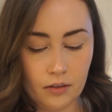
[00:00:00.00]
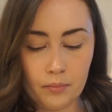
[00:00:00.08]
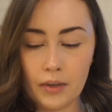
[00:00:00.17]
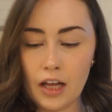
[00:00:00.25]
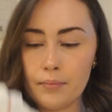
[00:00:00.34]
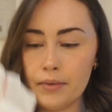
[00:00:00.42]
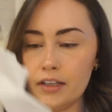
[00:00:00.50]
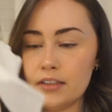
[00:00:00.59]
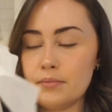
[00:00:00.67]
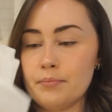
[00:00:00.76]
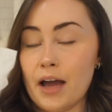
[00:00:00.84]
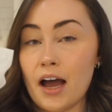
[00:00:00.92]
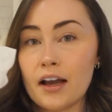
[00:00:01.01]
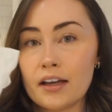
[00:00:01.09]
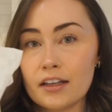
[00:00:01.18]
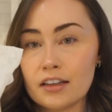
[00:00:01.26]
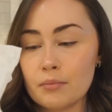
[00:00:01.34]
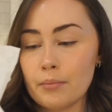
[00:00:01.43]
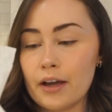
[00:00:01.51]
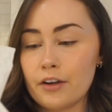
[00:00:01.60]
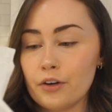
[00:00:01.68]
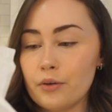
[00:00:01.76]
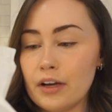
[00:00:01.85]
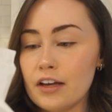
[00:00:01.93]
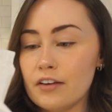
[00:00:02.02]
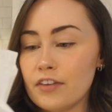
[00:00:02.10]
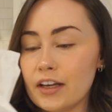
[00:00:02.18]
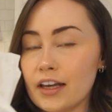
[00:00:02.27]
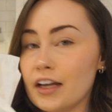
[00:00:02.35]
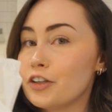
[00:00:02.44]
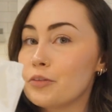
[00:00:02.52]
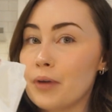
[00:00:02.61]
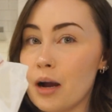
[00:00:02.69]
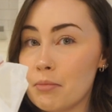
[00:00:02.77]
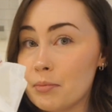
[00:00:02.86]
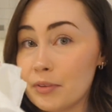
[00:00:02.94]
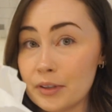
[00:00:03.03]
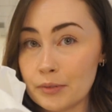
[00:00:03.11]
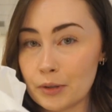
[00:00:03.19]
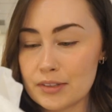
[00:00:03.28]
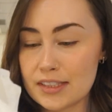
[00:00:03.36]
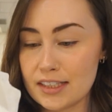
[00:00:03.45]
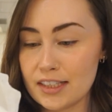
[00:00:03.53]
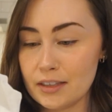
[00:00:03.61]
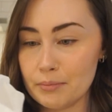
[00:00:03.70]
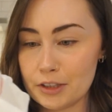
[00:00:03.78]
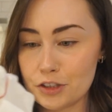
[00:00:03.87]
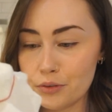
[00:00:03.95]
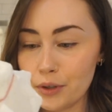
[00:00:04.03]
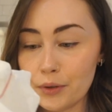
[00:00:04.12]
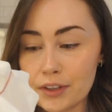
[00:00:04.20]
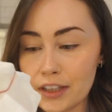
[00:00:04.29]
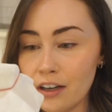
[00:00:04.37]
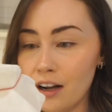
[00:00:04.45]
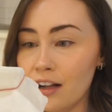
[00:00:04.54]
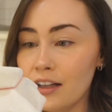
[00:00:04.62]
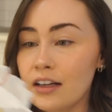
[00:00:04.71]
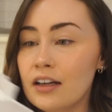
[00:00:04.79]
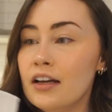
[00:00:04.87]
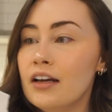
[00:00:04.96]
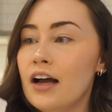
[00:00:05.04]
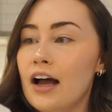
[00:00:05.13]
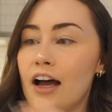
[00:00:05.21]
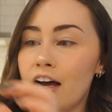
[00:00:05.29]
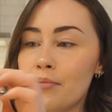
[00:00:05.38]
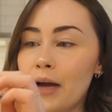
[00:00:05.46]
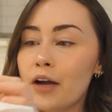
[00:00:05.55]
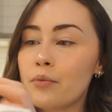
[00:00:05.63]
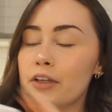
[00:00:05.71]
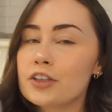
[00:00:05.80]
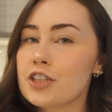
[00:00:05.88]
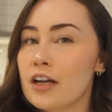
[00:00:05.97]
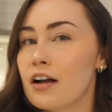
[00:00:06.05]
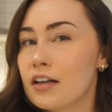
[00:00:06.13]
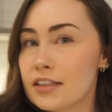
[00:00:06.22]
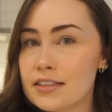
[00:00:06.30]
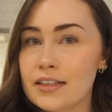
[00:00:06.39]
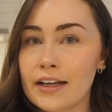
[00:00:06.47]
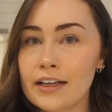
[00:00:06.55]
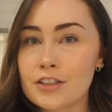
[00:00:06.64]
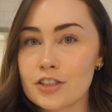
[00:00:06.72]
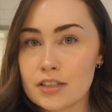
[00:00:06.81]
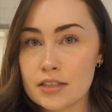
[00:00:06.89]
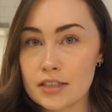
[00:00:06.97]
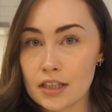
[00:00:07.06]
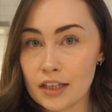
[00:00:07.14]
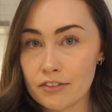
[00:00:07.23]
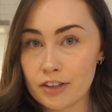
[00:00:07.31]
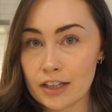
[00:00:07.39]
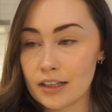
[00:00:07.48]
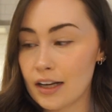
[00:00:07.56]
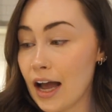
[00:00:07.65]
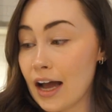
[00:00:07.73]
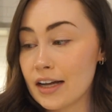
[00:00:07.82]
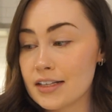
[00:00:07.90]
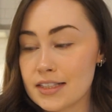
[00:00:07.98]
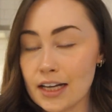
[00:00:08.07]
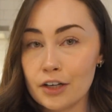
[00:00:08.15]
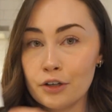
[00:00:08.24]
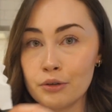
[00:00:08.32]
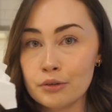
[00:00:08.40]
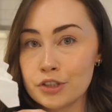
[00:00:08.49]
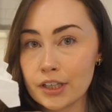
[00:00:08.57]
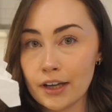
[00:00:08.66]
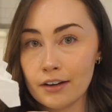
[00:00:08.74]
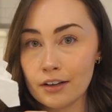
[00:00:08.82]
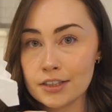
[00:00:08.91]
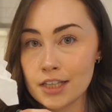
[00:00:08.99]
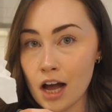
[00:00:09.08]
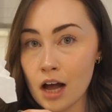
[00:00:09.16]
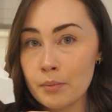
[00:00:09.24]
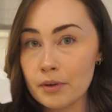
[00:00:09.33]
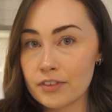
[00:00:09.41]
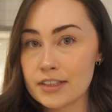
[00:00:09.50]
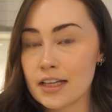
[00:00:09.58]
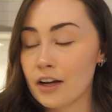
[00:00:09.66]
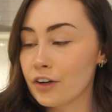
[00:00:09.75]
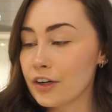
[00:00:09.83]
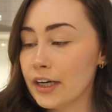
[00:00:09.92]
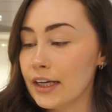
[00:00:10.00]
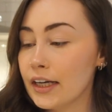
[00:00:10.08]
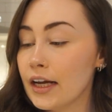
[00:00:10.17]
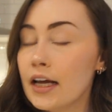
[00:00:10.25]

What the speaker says: Plop it back in the microwave. Again, you probably won't see much growth at all. I will check on it tonight just to see if it has that hooch again on top, if it's hungry.